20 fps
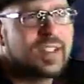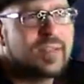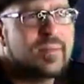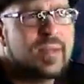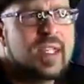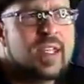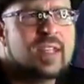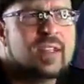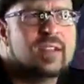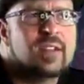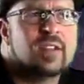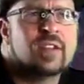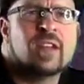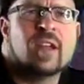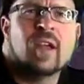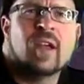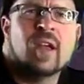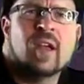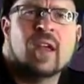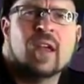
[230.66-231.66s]

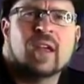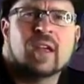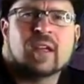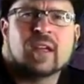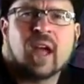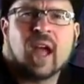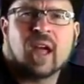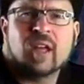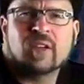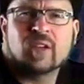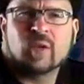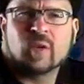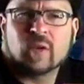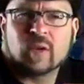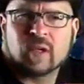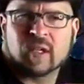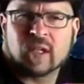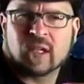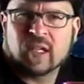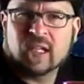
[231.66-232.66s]
means guys who
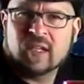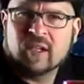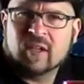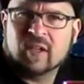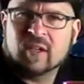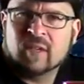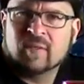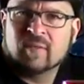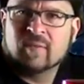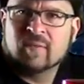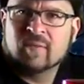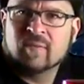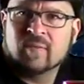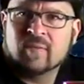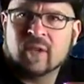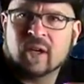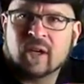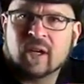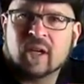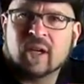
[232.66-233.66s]
are leaner
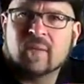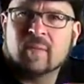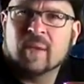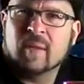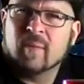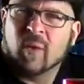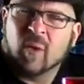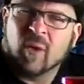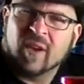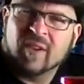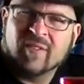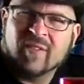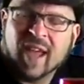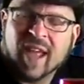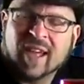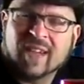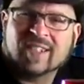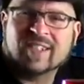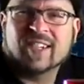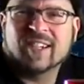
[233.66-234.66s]
are going to be more
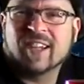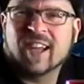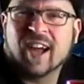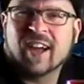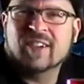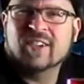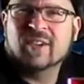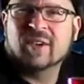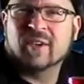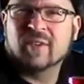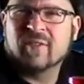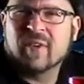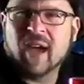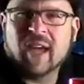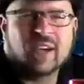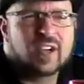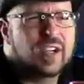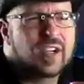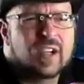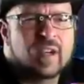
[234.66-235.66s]
advanced and guys who are
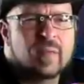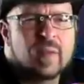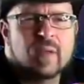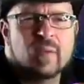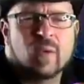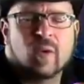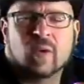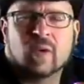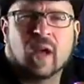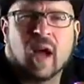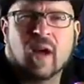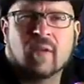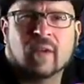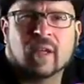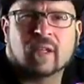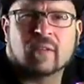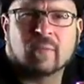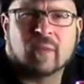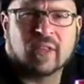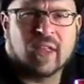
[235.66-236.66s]
fatter are going to be more
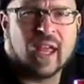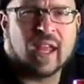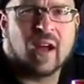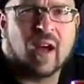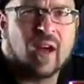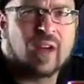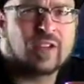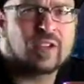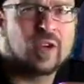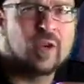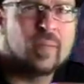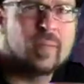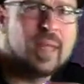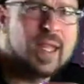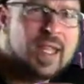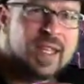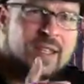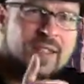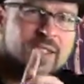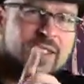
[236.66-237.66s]
novice. But that also
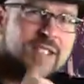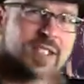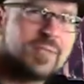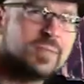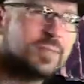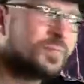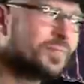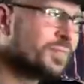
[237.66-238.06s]
means